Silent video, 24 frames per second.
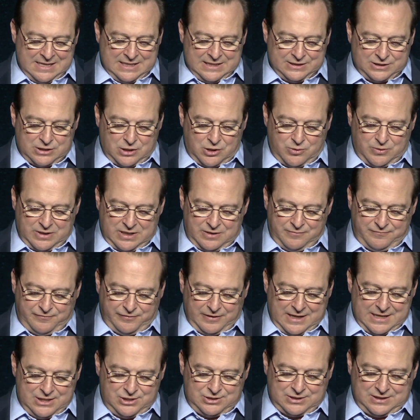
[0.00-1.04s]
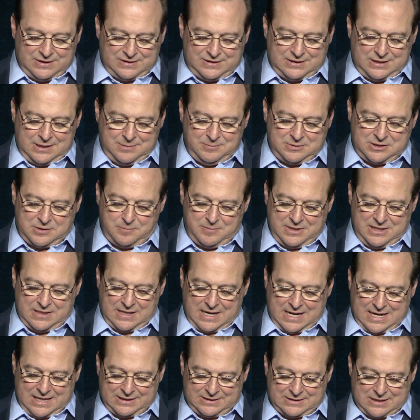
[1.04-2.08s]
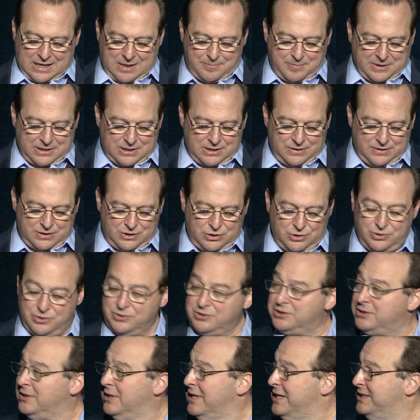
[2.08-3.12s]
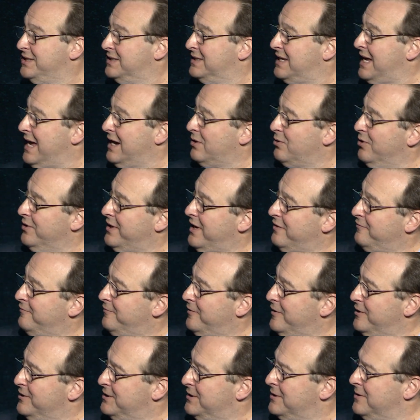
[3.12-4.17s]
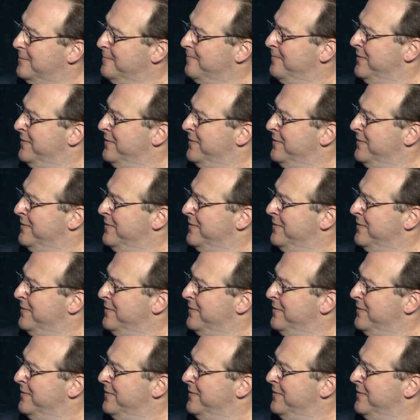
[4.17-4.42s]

So inflation seems to be the hot topic in the news. So let's tackle that first.